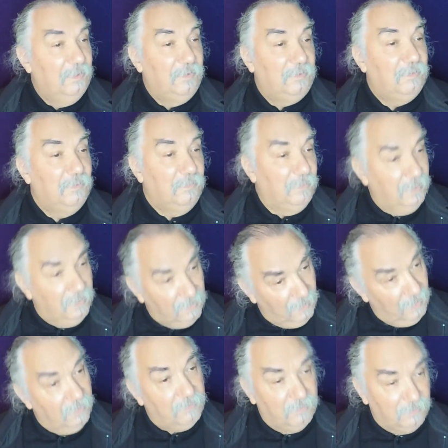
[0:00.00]
so it
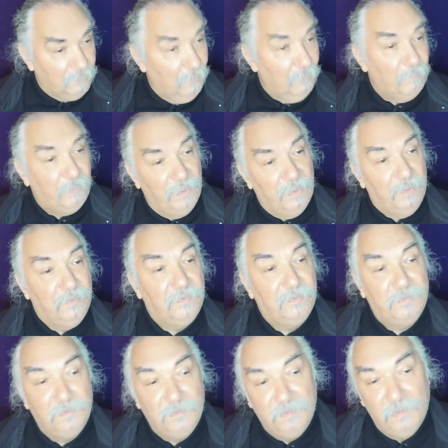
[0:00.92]
has its own
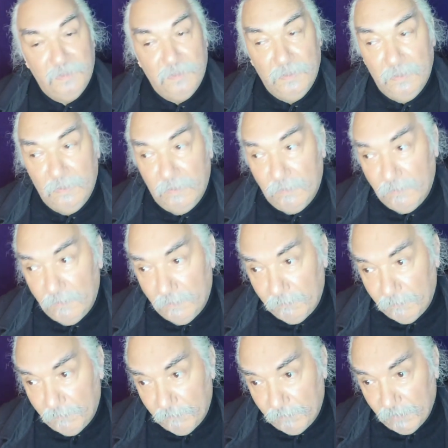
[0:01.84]
place,
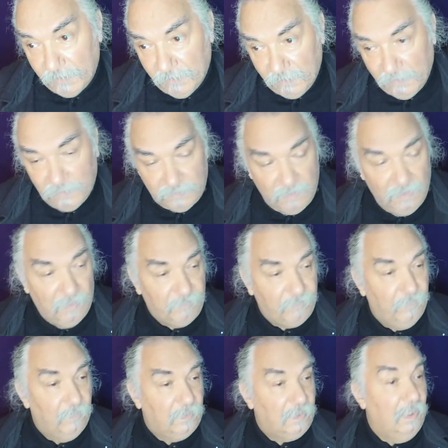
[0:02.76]
but it's not
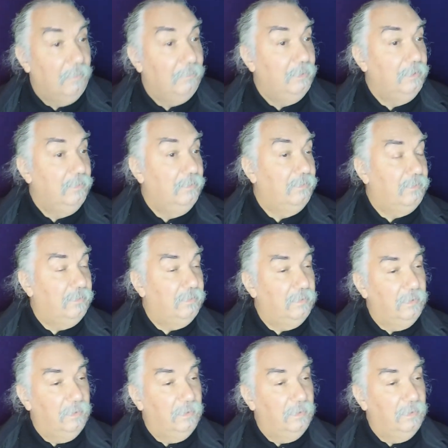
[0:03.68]
for common use